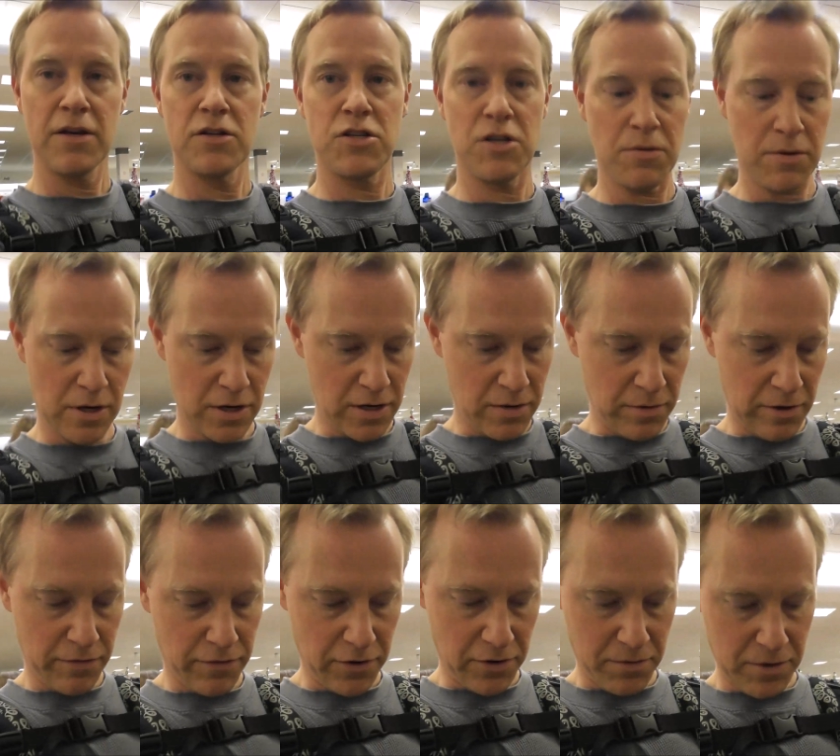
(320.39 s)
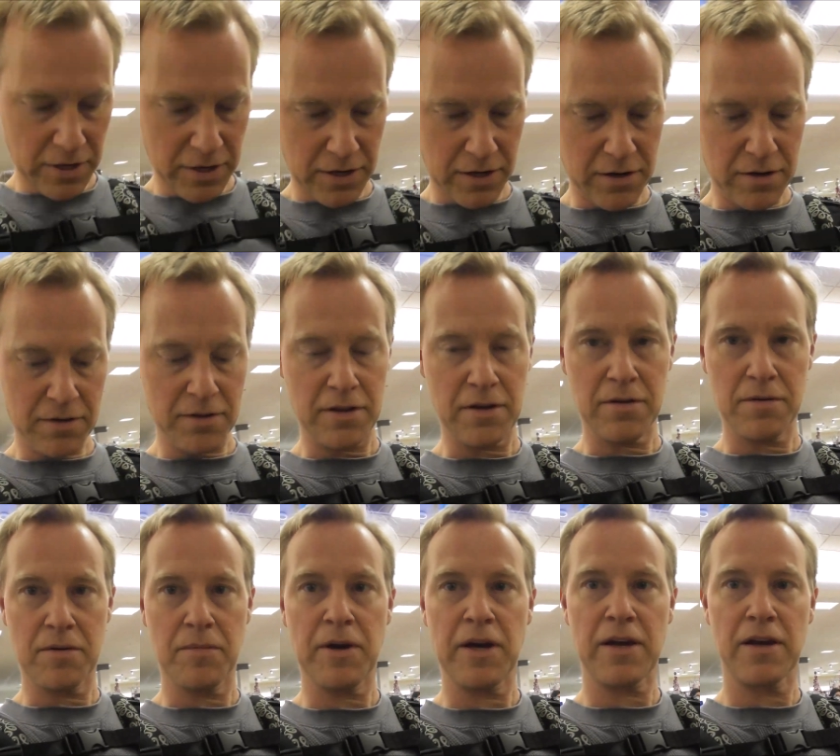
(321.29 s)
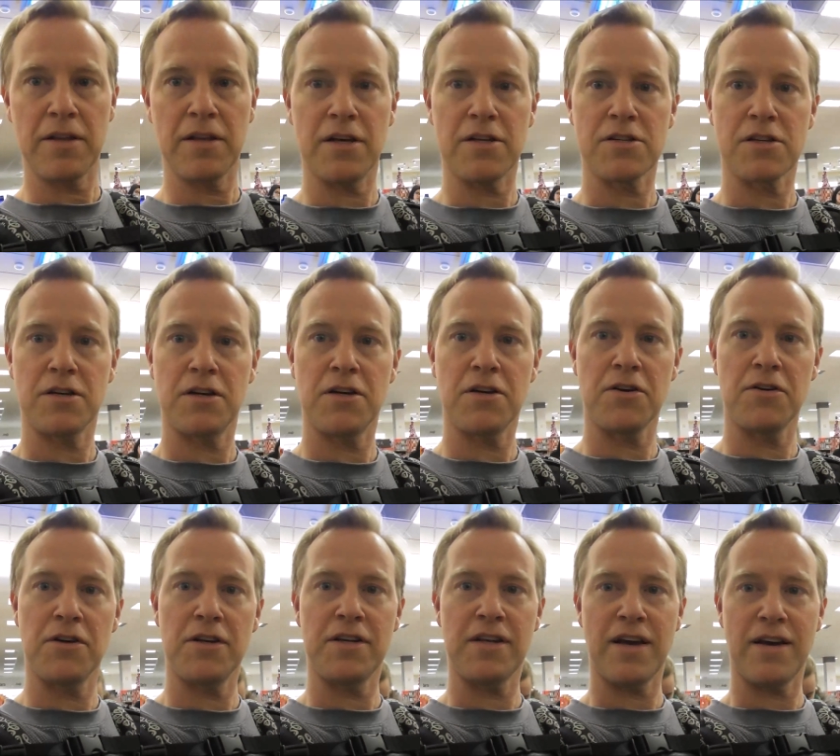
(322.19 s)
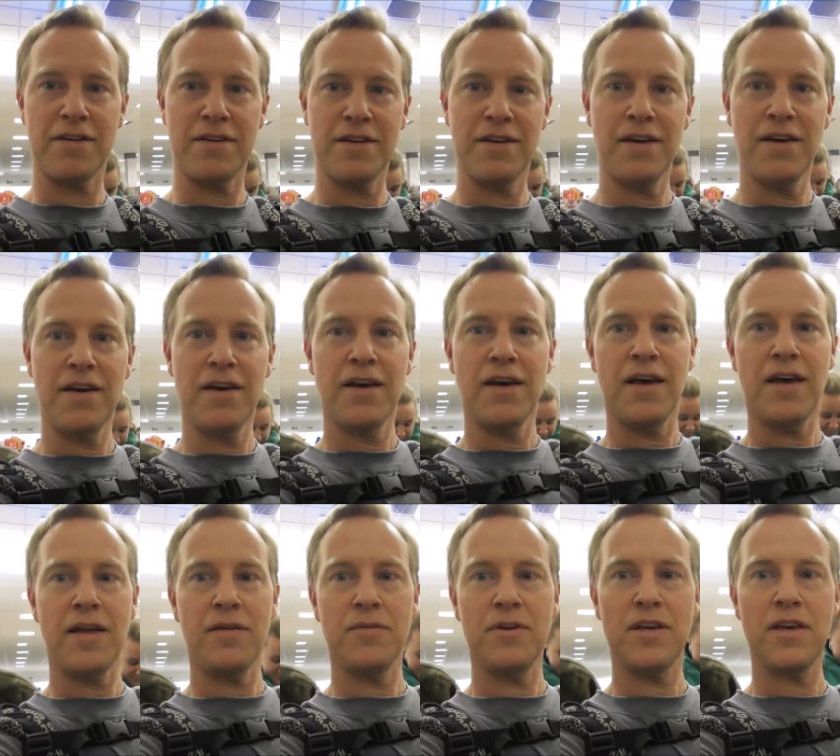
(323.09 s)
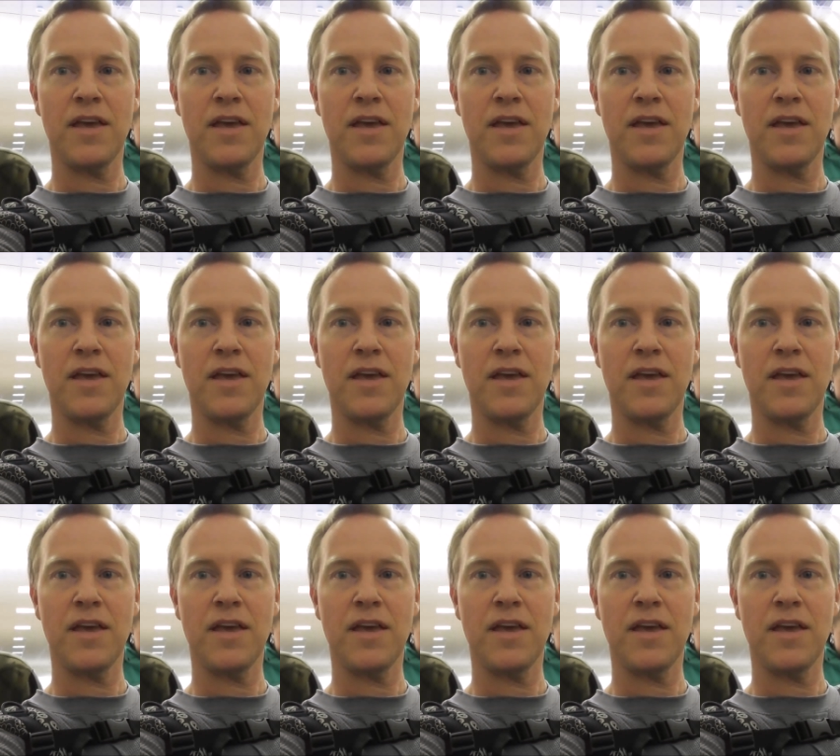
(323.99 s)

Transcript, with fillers: She went in before we did. Oh, there we're back on the escalator going down. And we